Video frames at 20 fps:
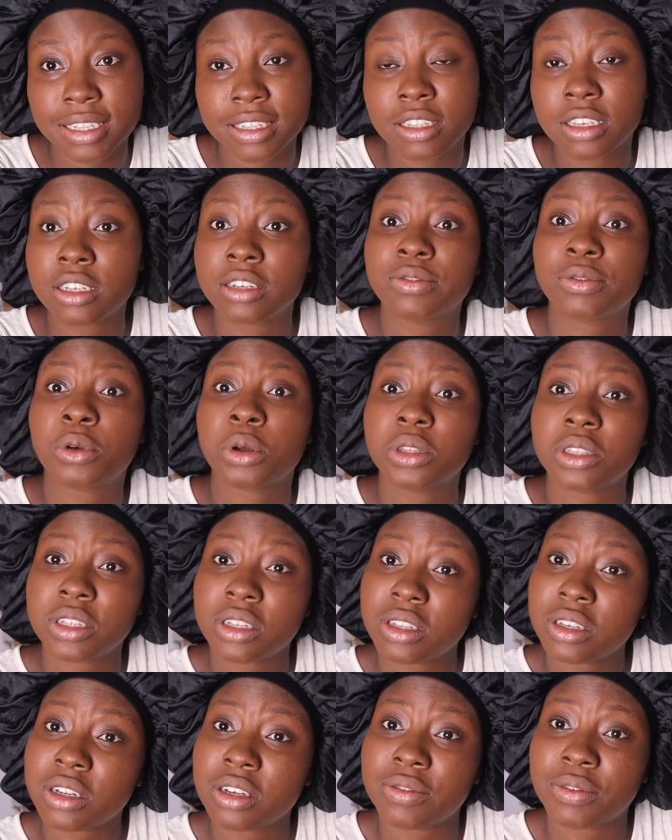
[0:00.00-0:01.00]
It's a
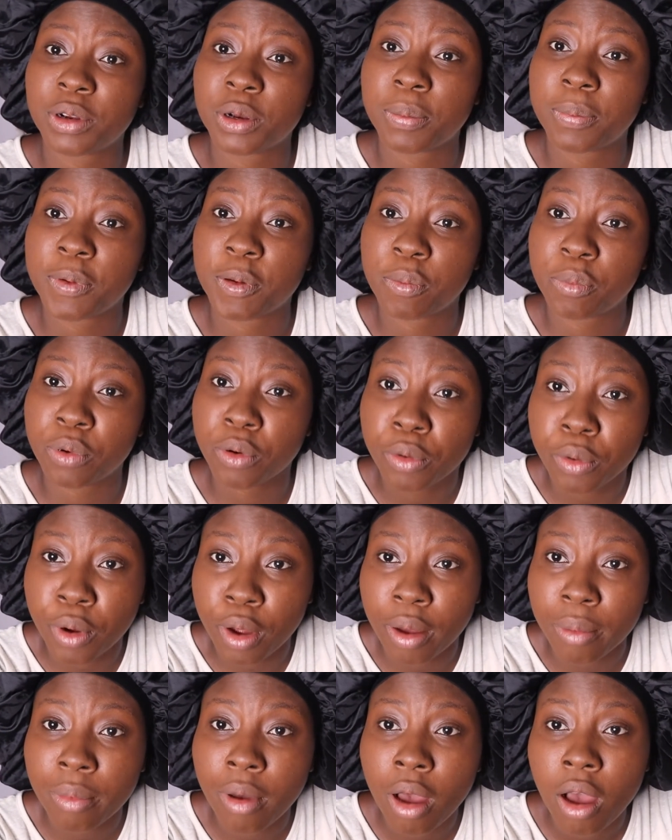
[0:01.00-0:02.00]
continental development
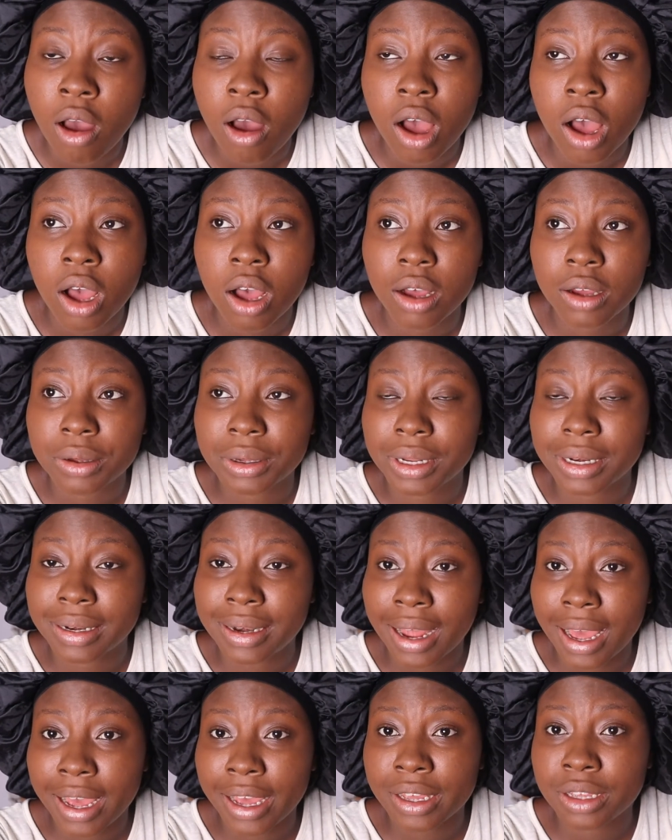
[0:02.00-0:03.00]
program
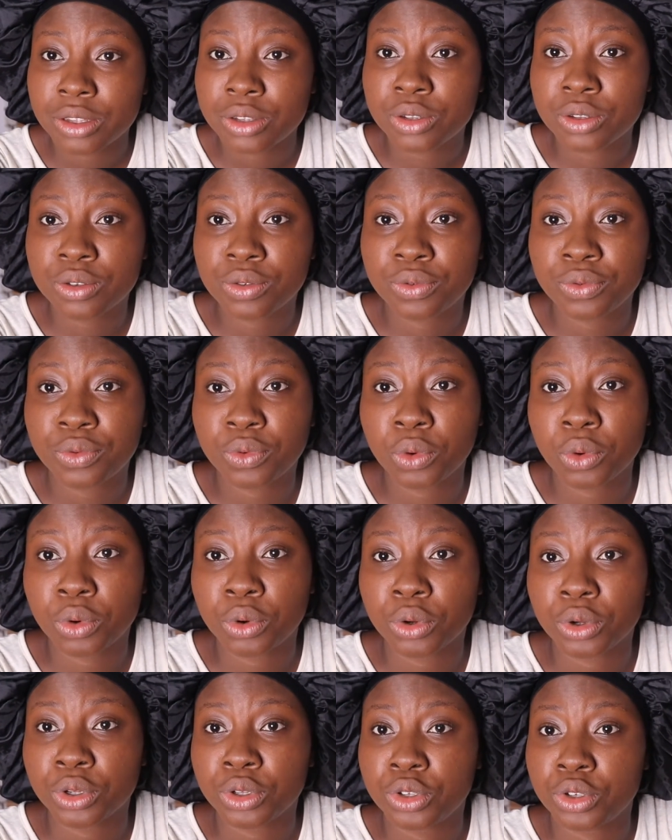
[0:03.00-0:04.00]
organized
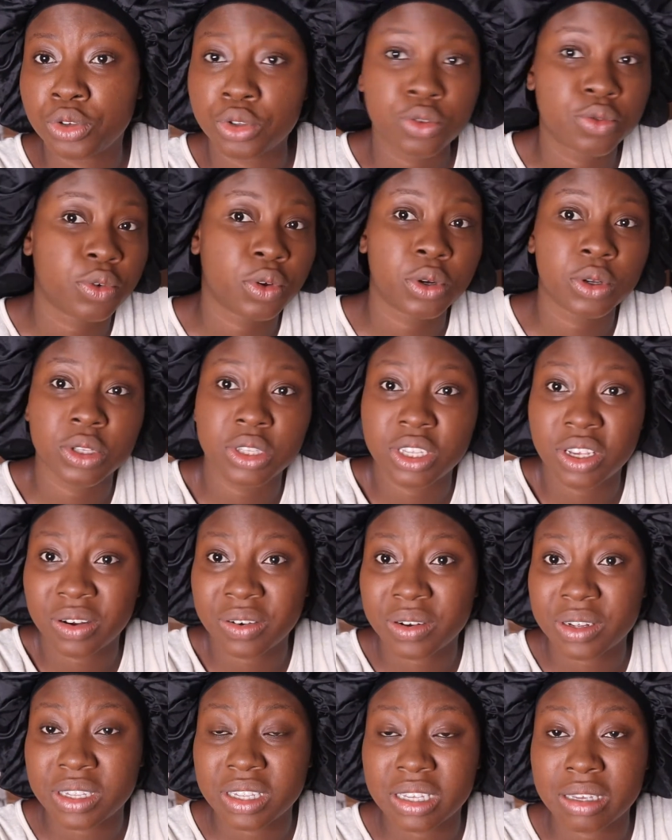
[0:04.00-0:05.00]
for youth
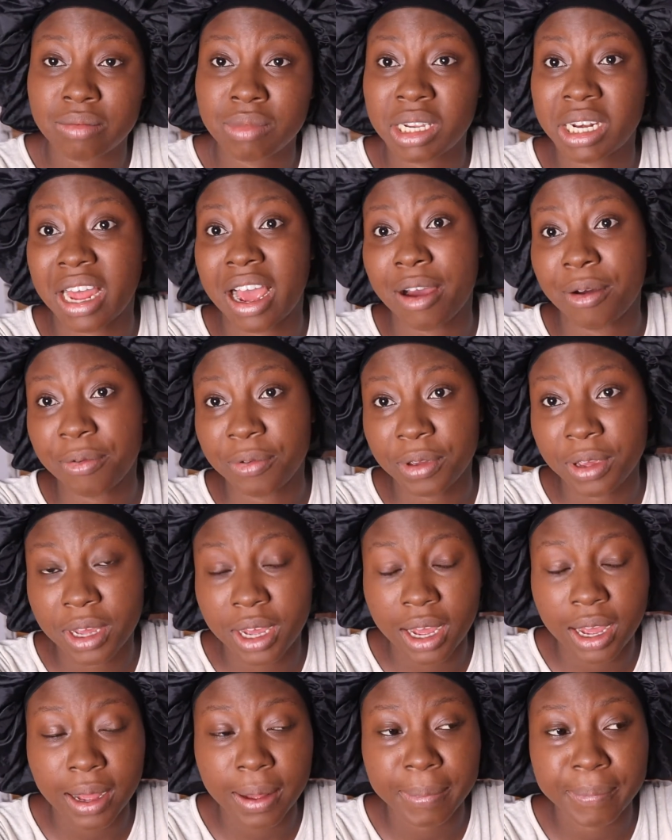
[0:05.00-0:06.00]
volunteerism in
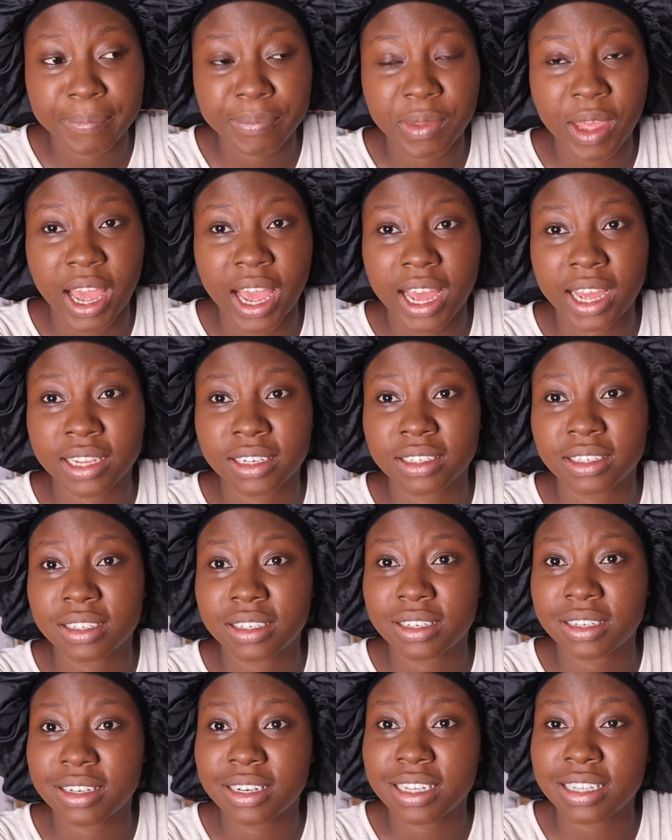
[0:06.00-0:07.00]
Africa, and
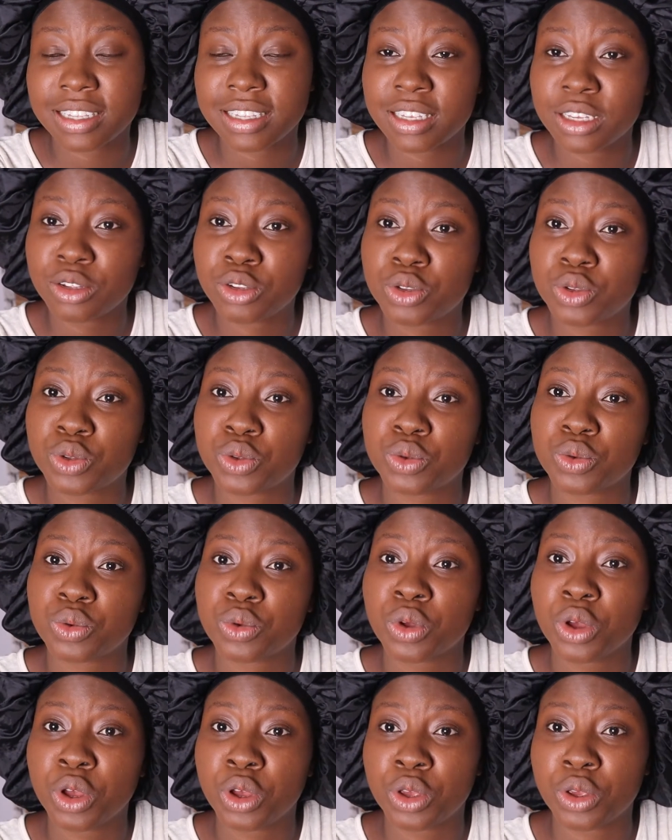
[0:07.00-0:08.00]
they seek to,
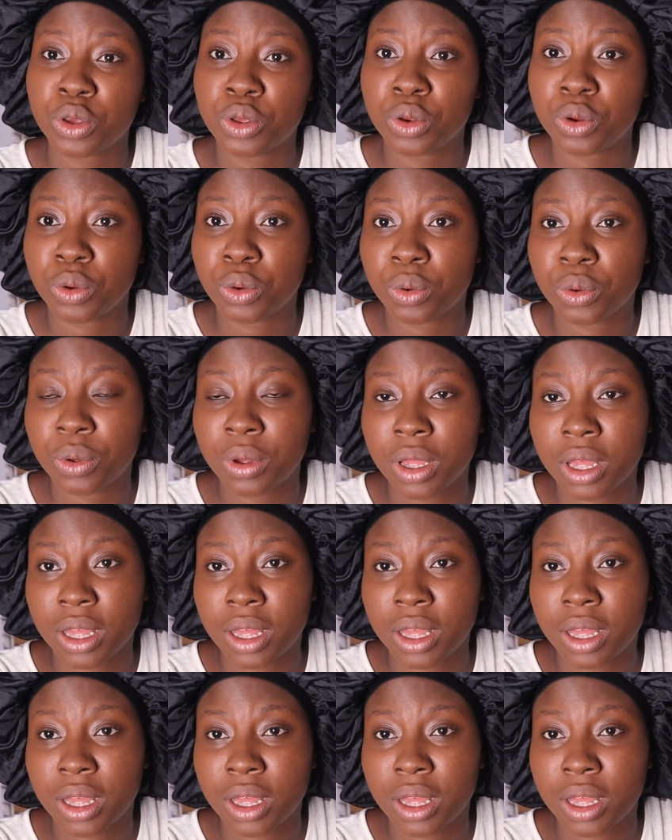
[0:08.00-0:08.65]
you know,